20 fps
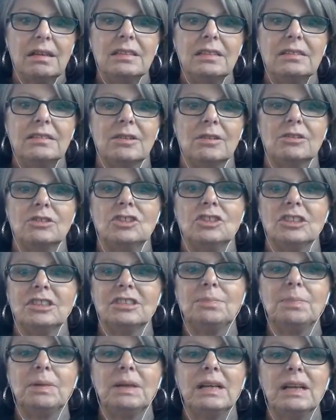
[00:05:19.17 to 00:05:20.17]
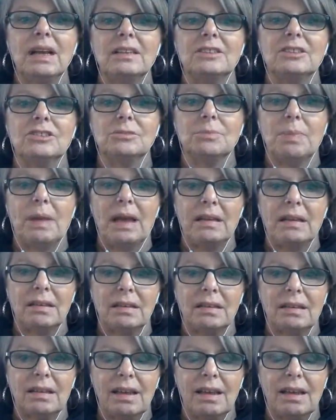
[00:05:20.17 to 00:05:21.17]
So just because you're back
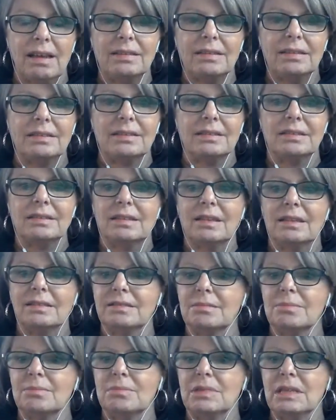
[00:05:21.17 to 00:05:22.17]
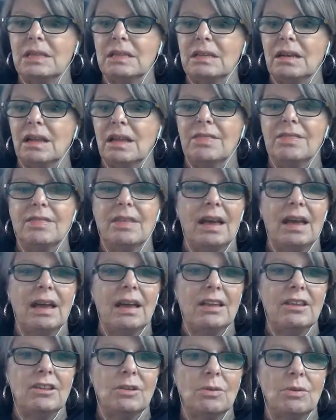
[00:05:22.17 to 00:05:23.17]
in Canada doesn't mean
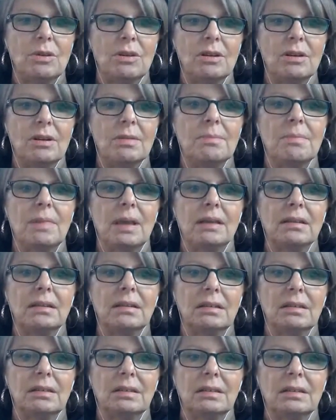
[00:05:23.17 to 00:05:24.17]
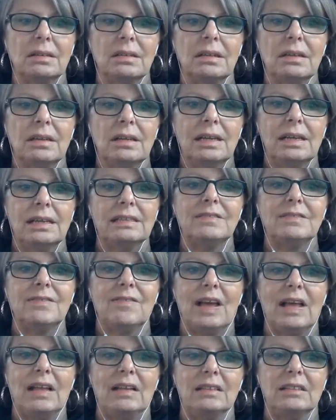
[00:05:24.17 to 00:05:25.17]
that your medical is
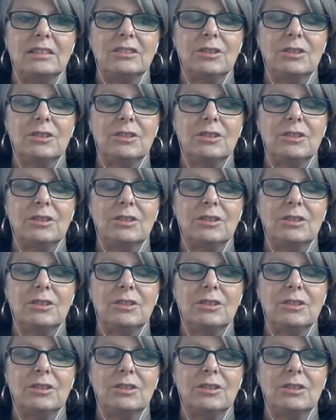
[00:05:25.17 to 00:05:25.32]
valid.